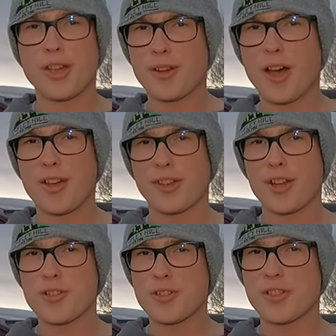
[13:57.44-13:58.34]
So guys,
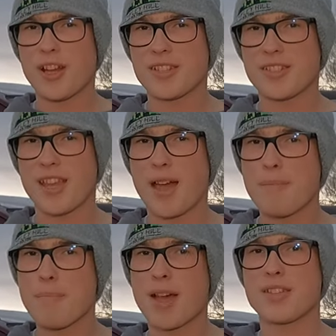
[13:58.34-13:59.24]
I'd just like to say
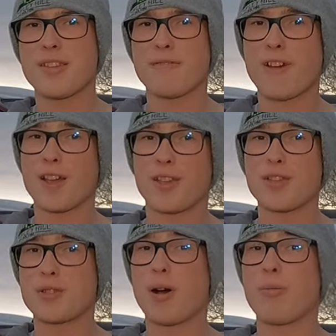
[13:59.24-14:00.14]
a massive
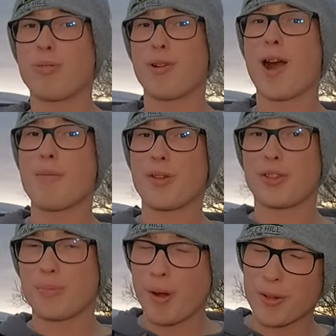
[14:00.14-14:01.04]
thank you to our primary
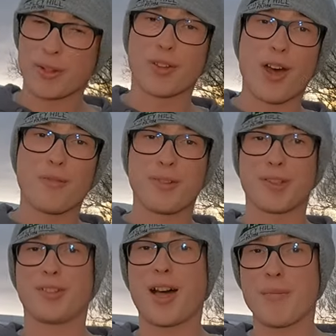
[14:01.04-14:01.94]
sponsor of
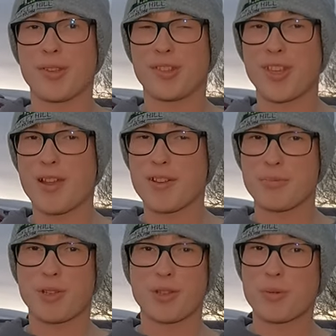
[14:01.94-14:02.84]
this lambing
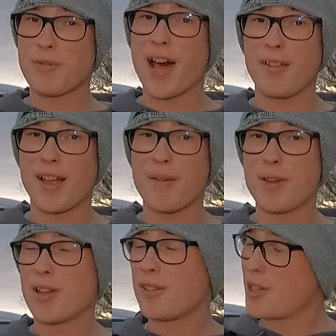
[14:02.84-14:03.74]
series, because without
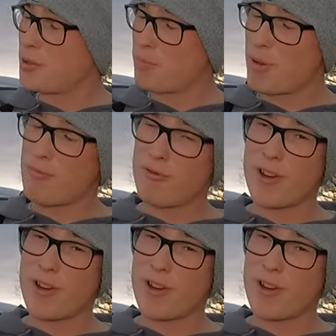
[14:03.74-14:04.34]
them, this would be